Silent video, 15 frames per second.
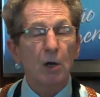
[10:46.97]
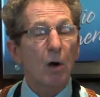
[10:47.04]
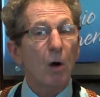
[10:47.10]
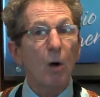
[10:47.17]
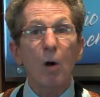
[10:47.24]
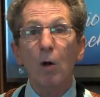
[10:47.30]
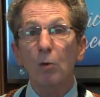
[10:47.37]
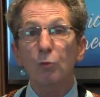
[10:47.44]

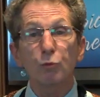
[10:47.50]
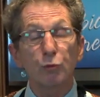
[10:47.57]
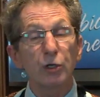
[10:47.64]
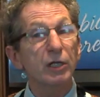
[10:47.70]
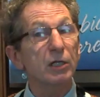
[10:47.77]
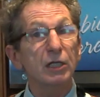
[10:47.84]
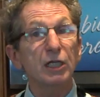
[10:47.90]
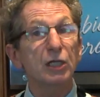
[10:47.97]
all
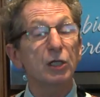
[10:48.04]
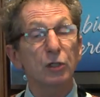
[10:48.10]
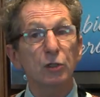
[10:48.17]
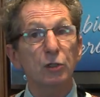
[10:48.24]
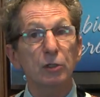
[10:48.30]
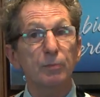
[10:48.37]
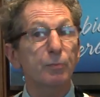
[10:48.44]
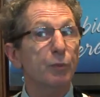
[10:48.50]
really
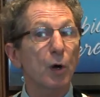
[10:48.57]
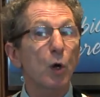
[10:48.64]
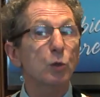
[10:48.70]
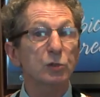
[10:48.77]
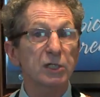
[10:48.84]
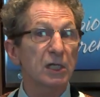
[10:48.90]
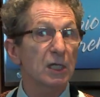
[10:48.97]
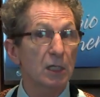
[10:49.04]
good
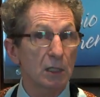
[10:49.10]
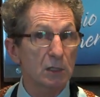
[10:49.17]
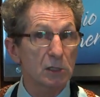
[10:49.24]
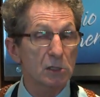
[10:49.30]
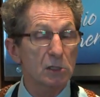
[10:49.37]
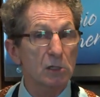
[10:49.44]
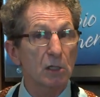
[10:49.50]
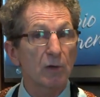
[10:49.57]

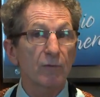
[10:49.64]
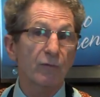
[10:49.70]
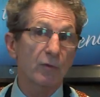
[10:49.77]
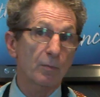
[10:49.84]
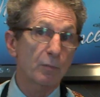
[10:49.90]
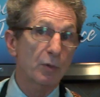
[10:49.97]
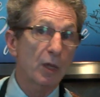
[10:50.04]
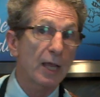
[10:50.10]
proteins
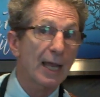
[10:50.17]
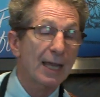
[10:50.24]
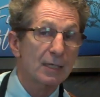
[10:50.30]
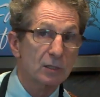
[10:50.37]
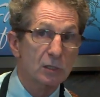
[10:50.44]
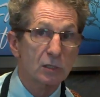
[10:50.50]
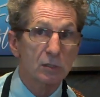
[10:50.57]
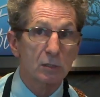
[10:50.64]
from
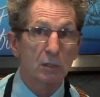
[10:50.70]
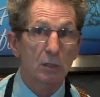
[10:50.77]
plants.